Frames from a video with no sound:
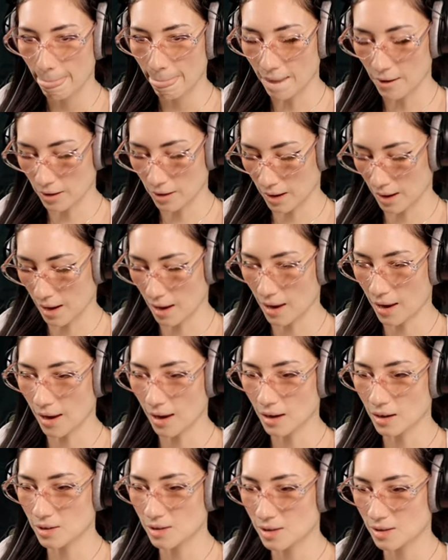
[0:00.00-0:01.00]
Okay,
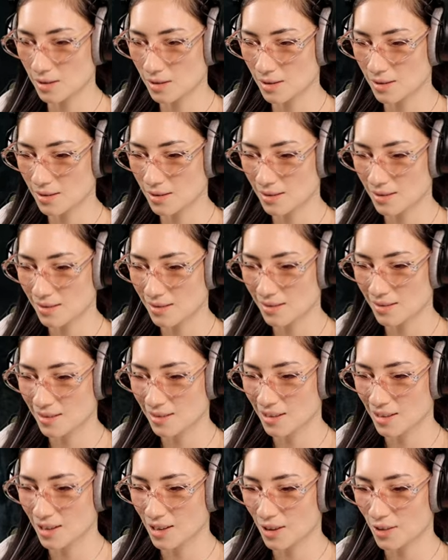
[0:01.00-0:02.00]
X.
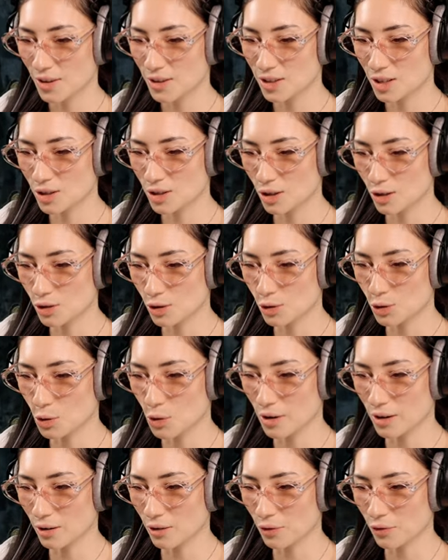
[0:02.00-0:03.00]
This is the
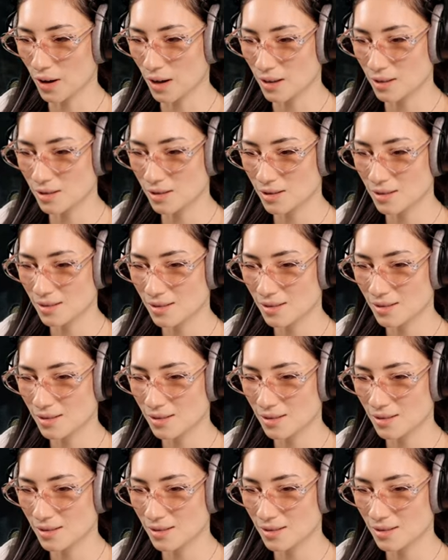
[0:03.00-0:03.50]
tutorial phase.